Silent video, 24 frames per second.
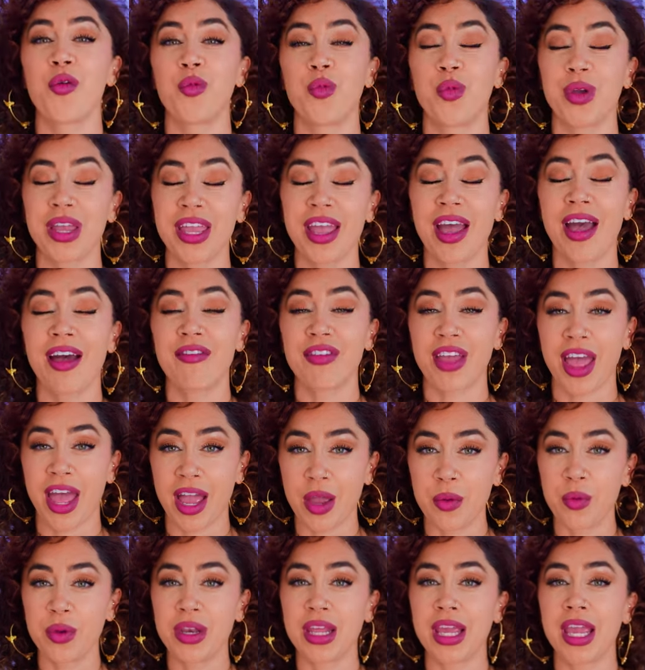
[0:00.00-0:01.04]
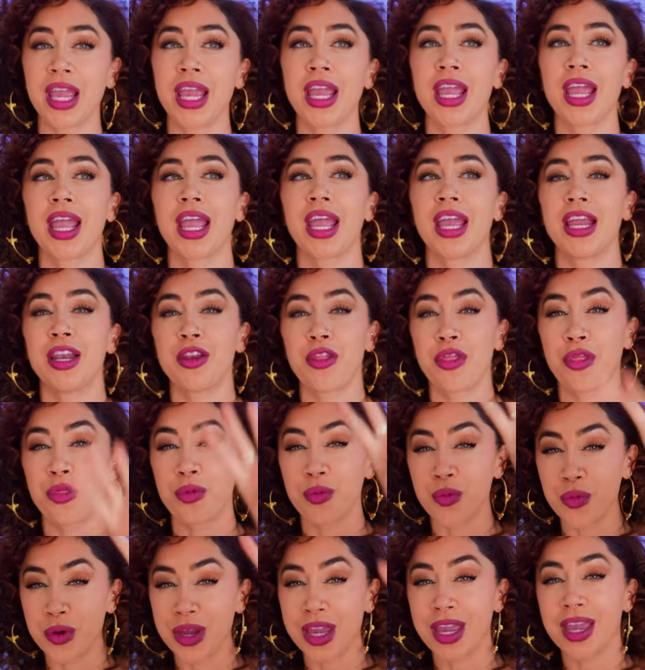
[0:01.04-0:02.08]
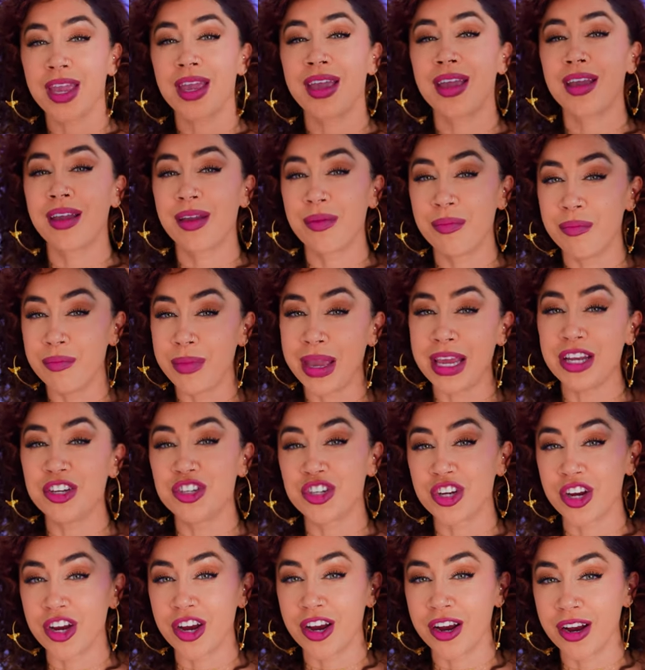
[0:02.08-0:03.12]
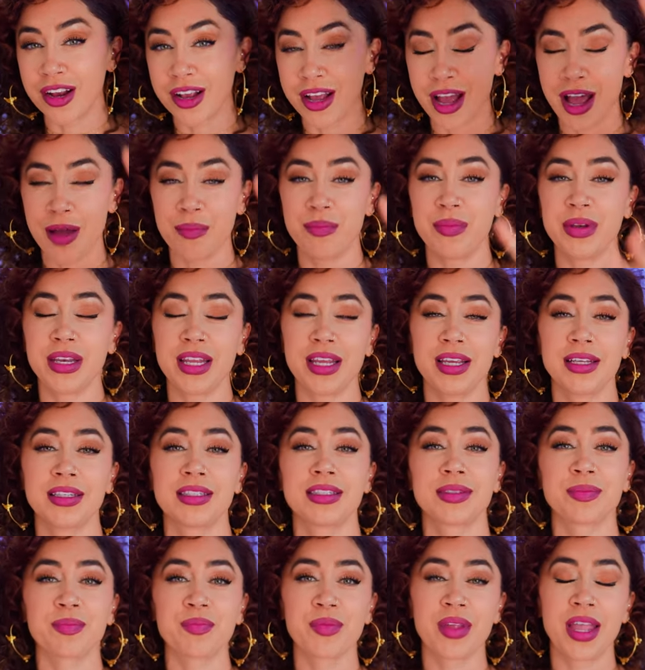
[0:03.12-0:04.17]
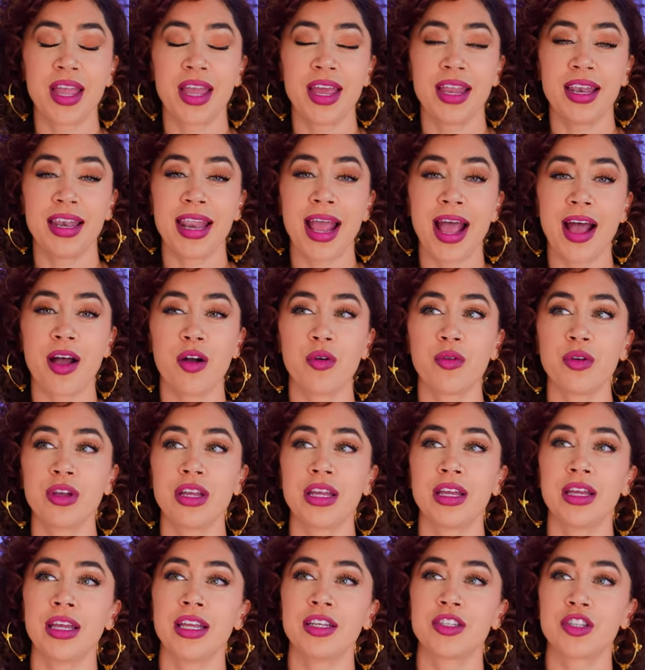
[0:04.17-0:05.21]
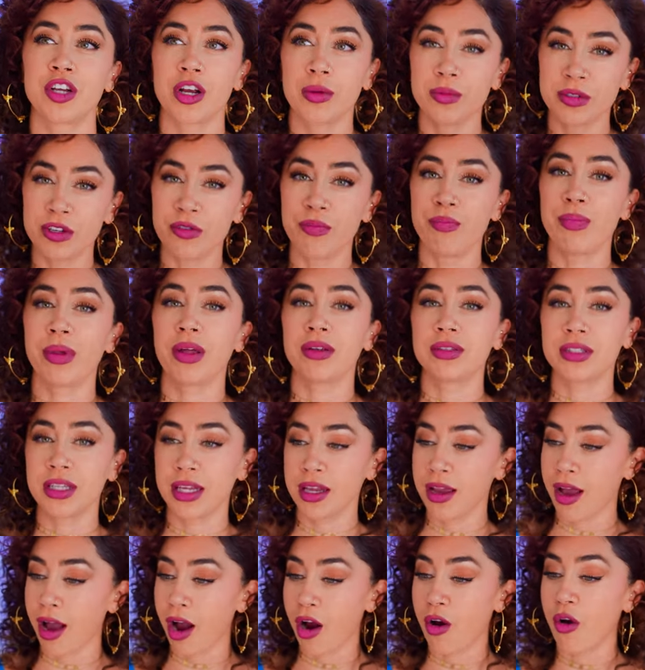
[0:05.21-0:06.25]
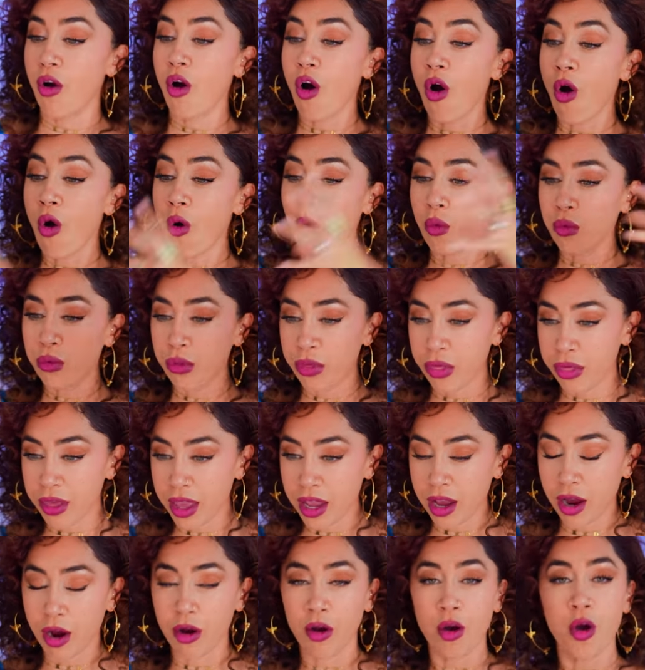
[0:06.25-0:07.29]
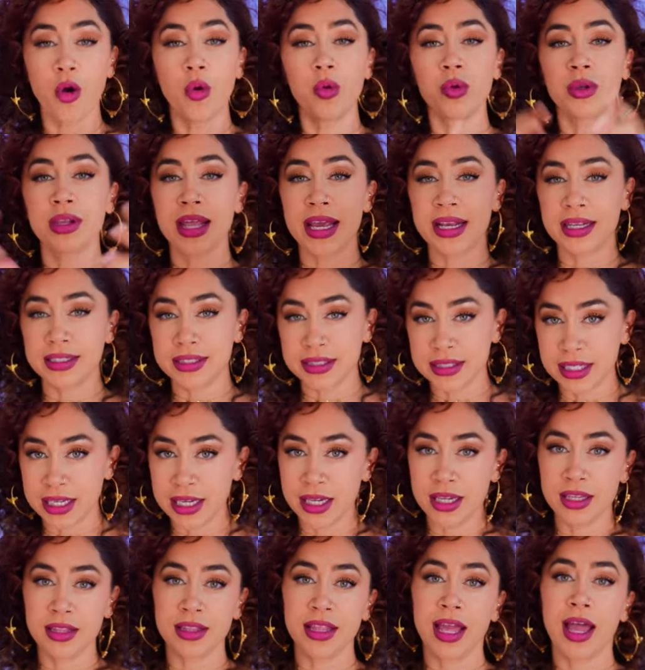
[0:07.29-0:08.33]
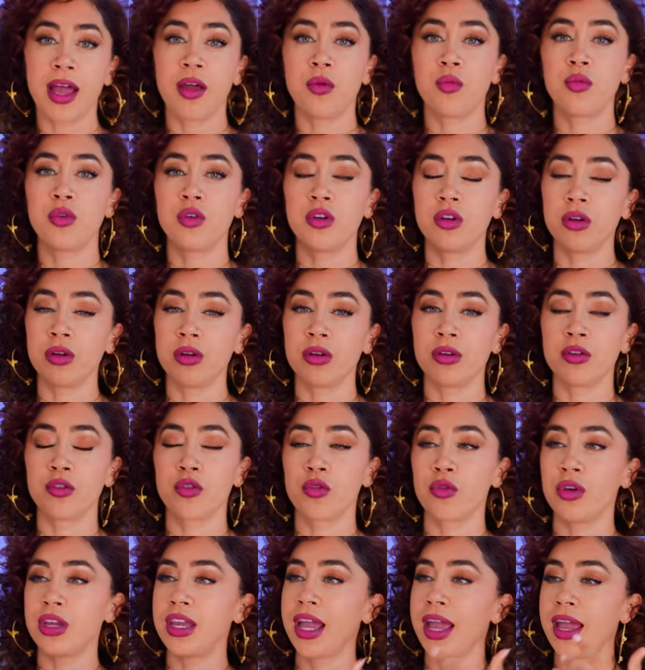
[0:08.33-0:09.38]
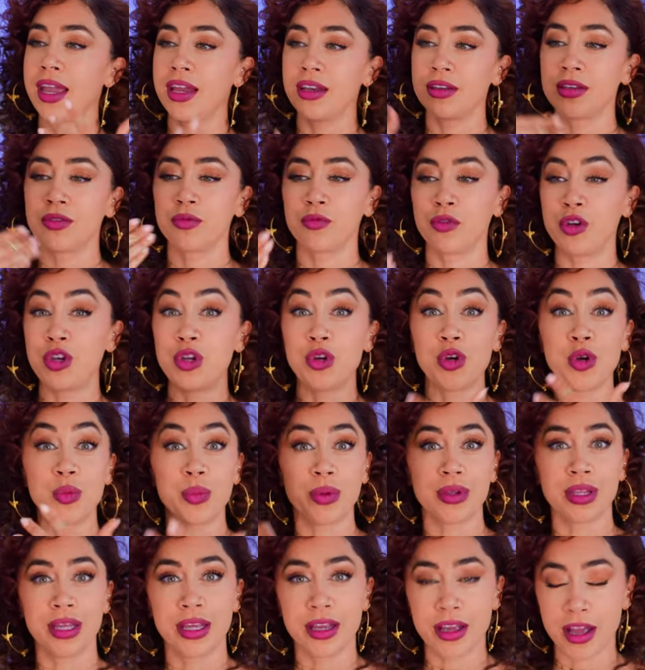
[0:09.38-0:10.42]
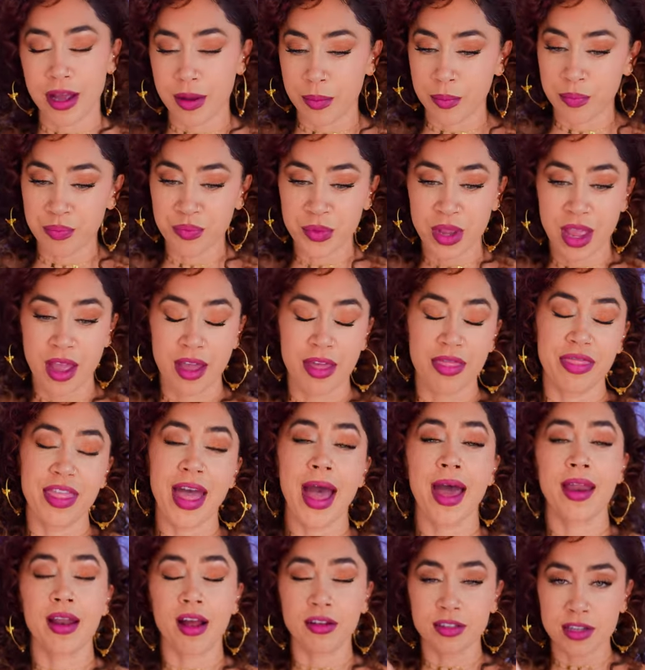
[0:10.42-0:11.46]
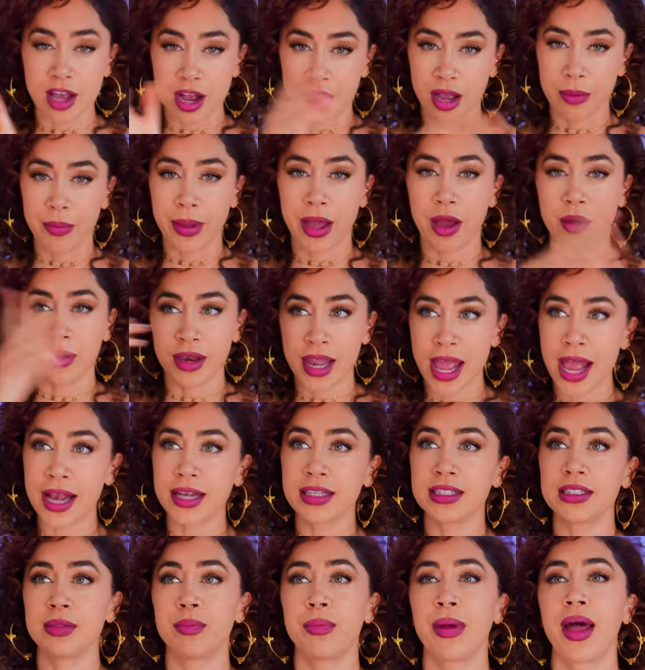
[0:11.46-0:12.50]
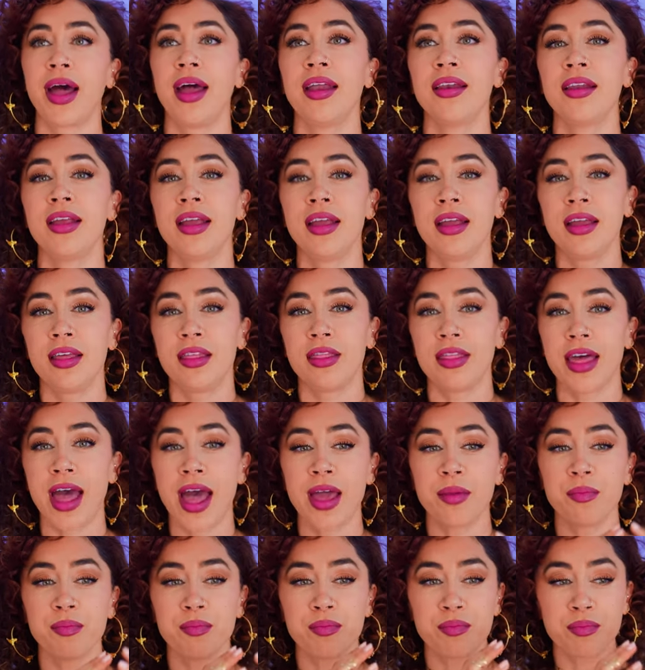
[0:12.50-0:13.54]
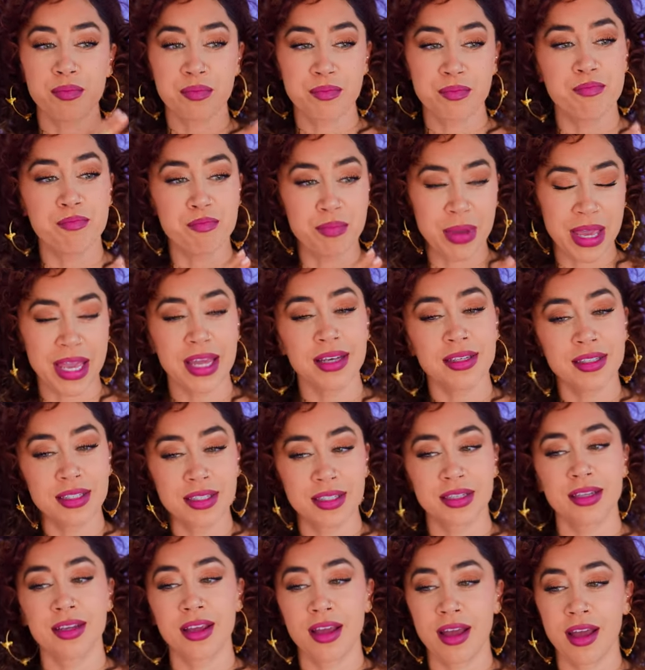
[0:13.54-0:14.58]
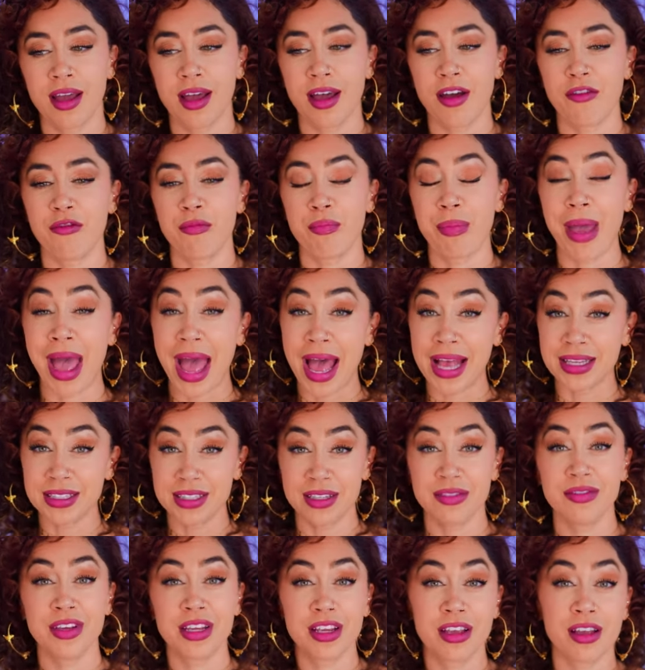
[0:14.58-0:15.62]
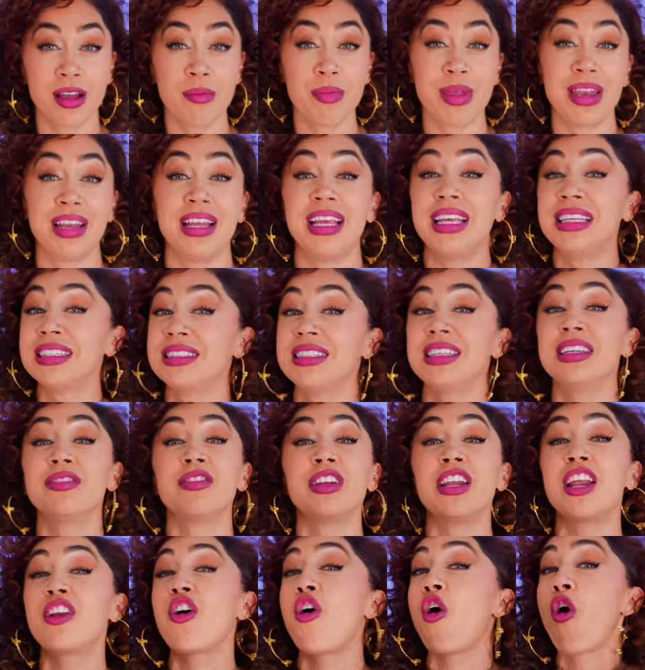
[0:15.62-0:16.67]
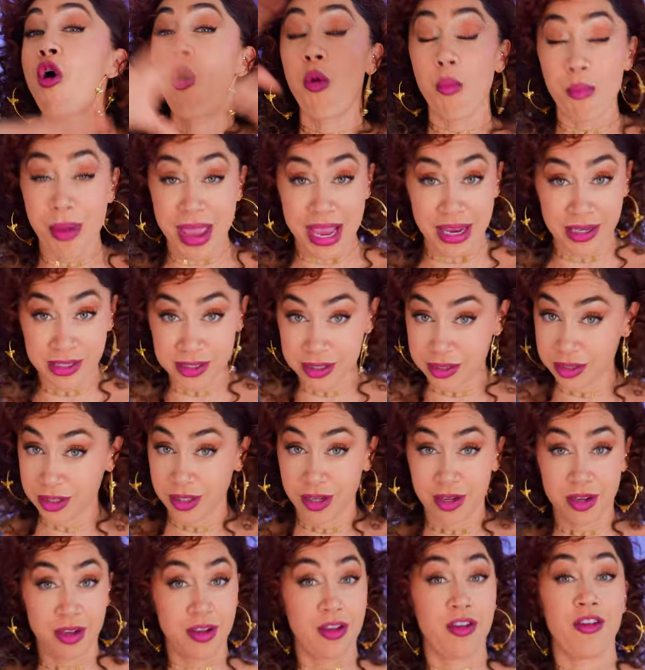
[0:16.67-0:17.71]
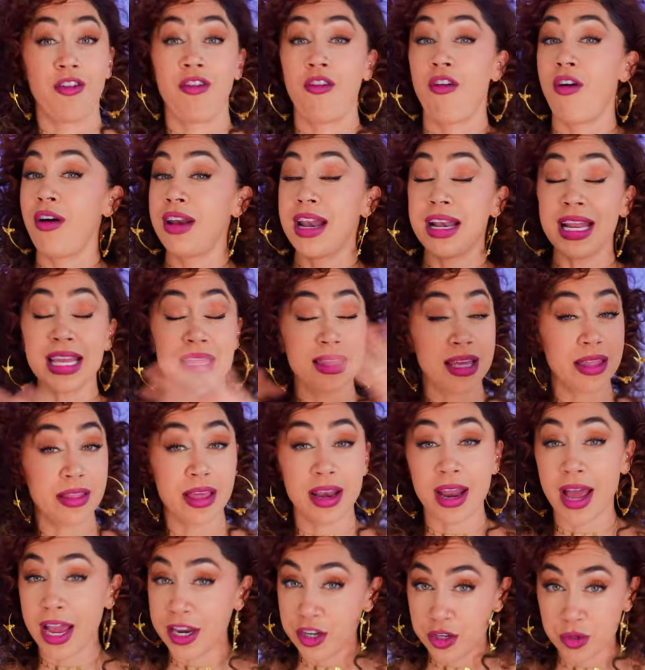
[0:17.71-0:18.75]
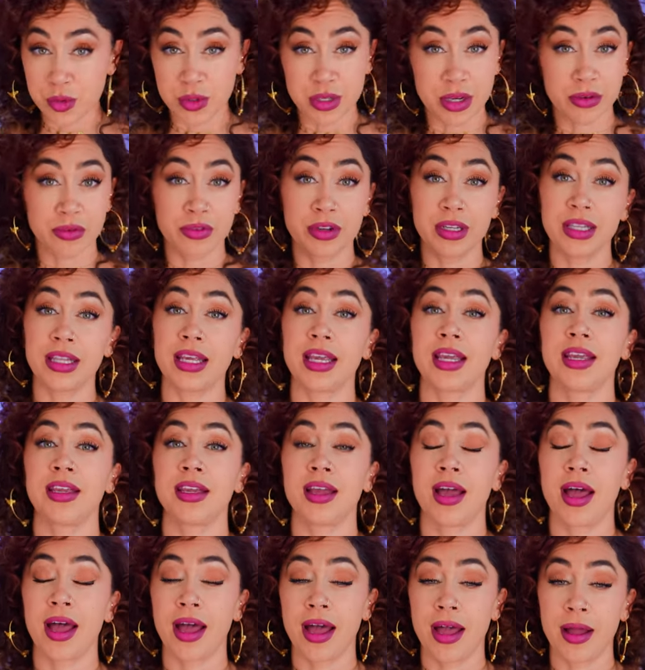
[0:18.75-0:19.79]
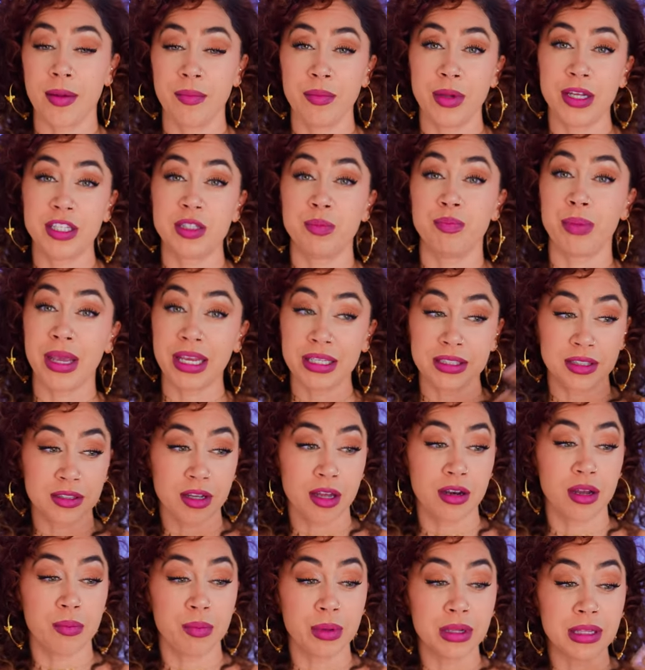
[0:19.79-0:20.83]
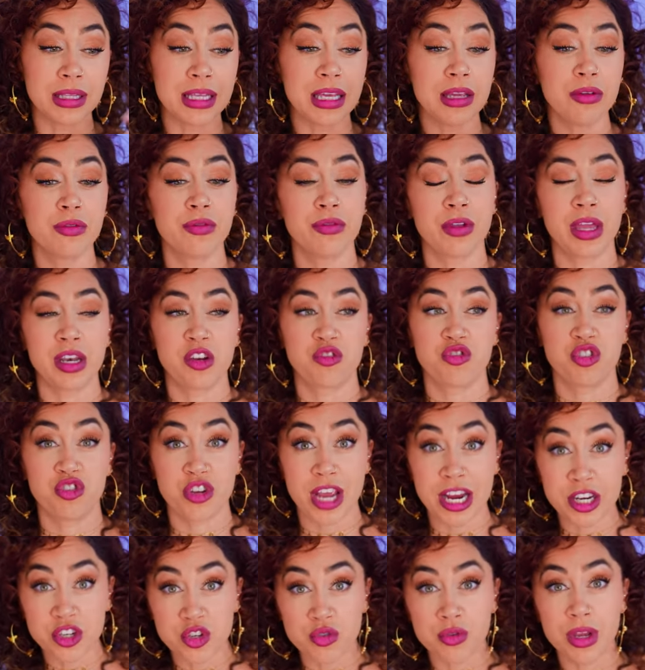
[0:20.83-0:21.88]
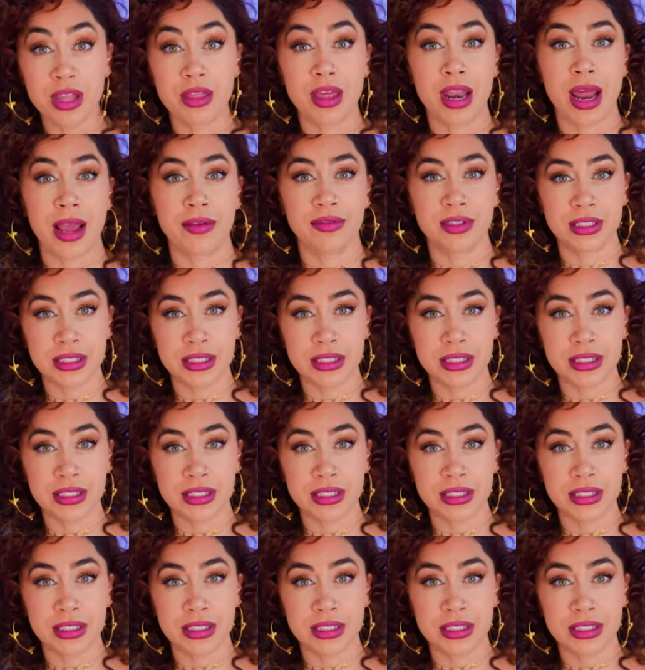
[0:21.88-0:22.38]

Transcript: we have equity in three major companies. Now, in terms of building our own thing, our own legacy that will create renewable income, that I'll talk about next, but that bit of passive income that isn't even at all based on anything that I do differently. Um, it's based on a belief and a trajectory that I've